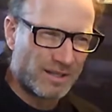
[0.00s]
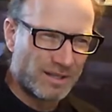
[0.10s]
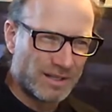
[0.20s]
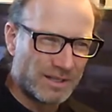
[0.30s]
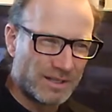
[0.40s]

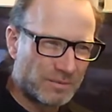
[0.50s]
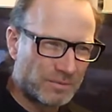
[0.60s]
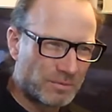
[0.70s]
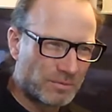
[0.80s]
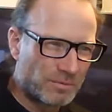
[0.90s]

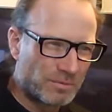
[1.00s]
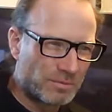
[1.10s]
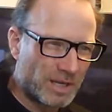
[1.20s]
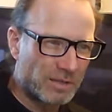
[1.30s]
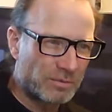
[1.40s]

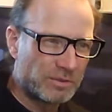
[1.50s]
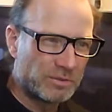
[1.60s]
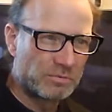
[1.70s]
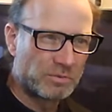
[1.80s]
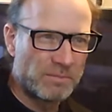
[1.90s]
How do I
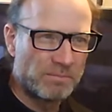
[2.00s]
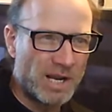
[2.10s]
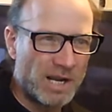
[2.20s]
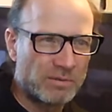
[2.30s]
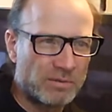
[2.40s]
use running
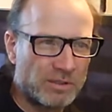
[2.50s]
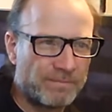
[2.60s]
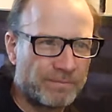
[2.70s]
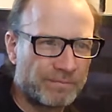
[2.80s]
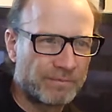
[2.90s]

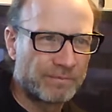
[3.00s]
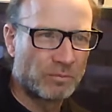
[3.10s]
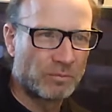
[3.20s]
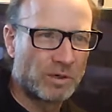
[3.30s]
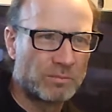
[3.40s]
power? A
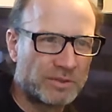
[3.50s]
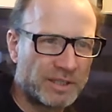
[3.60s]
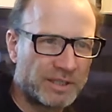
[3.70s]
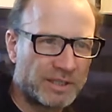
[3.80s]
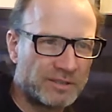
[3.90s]
wearable
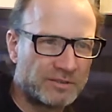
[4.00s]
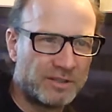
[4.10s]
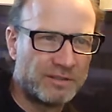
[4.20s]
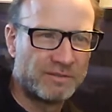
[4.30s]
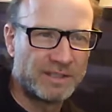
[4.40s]

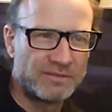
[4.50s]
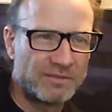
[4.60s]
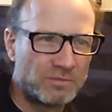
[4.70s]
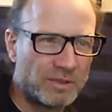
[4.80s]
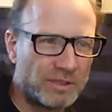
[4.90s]
technology device for
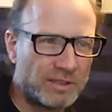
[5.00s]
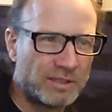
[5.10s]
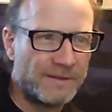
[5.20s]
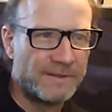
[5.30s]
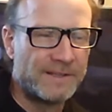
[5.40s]
running.
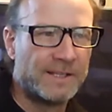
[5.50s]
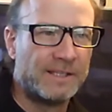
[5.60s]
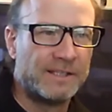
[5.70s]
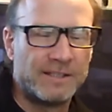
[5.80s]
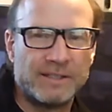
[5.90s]

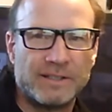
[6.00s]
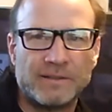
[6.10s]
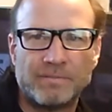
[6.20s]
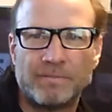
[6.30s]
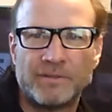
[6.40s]

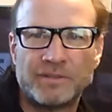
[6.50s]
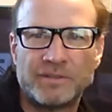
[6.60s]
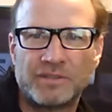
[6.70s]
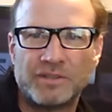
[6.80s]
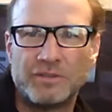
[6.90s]
This
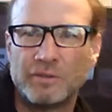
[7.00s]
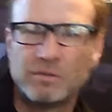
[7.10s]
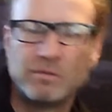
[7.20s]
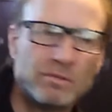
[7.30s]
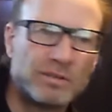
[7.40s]
is an
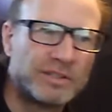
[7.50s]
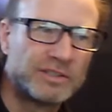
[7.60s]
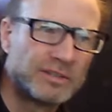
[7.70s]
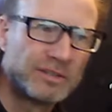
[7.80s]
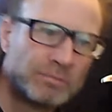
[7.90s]

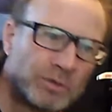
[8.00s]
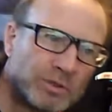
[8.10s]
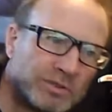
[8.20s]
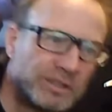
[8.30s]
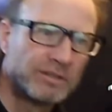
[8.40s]

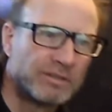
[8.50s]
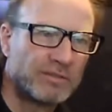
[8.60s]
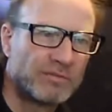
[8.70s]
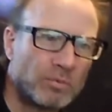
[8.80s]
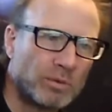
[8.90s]
emergent area
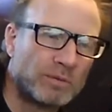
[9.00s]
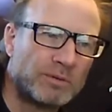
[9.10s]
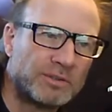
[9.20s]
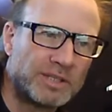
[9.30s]
for wearable